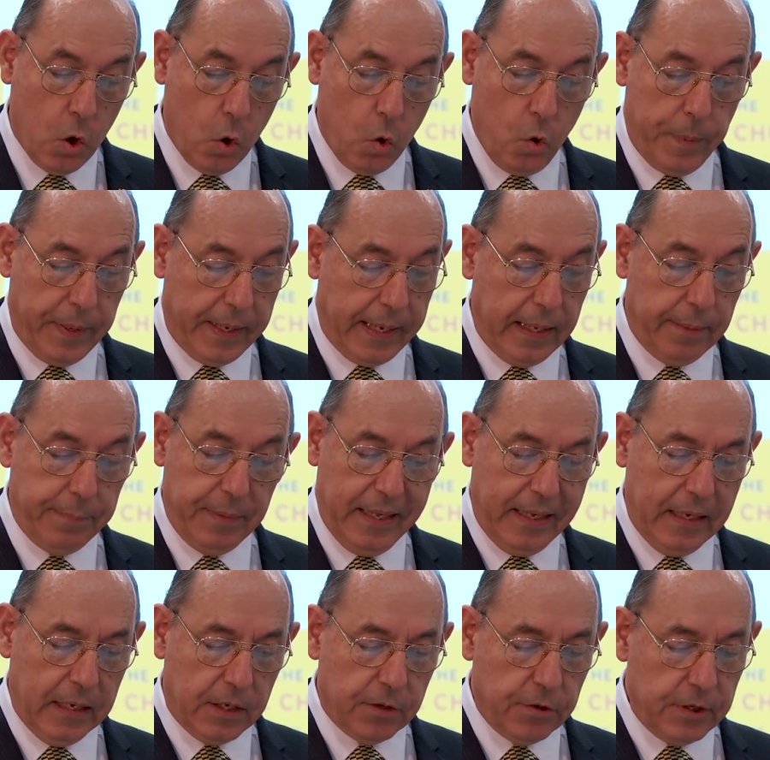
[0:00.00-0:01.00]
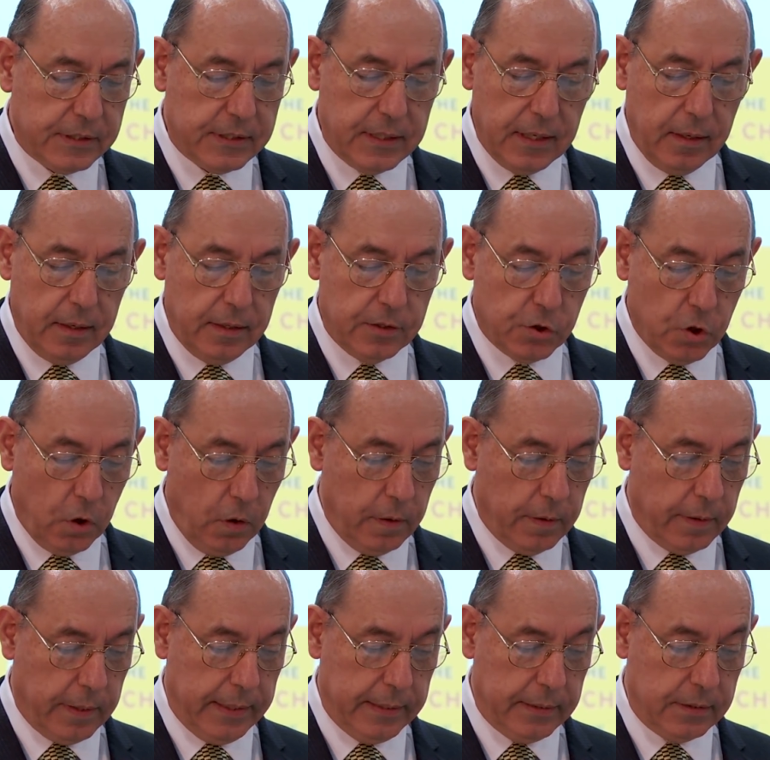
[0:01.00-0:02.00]
who became increasingly
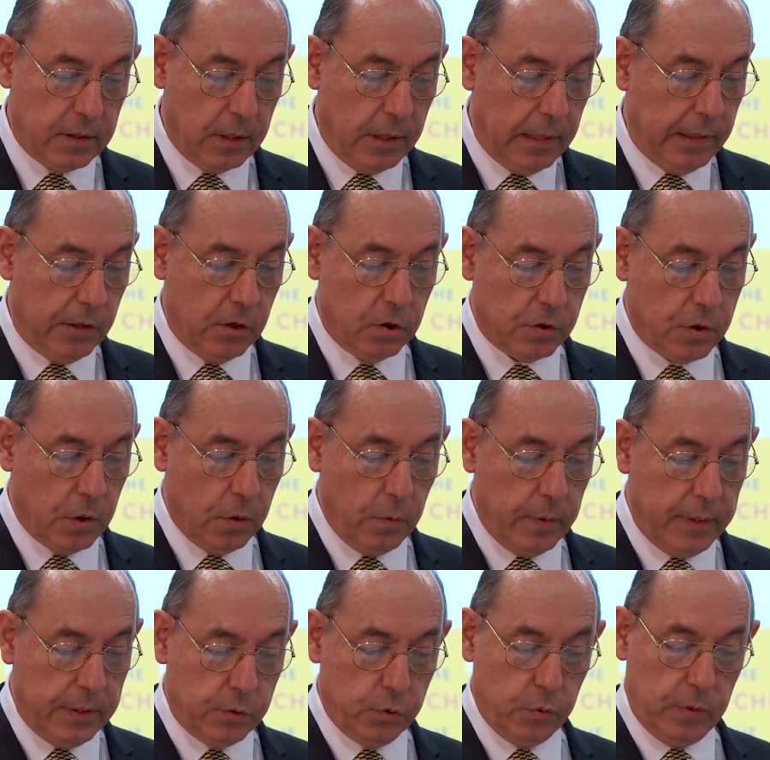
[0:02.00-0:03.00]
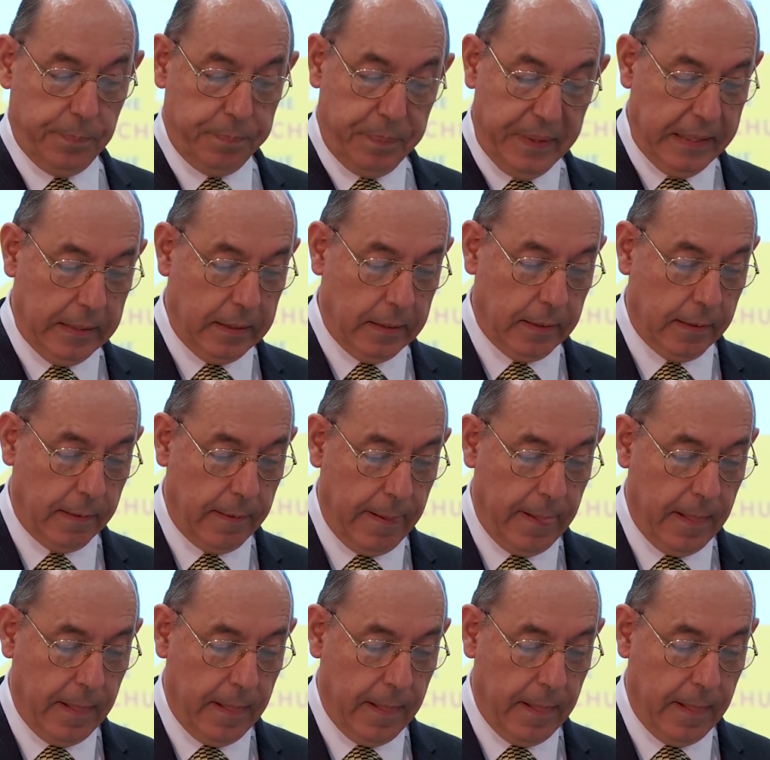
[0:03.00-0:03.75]
tolerant not only to the pill,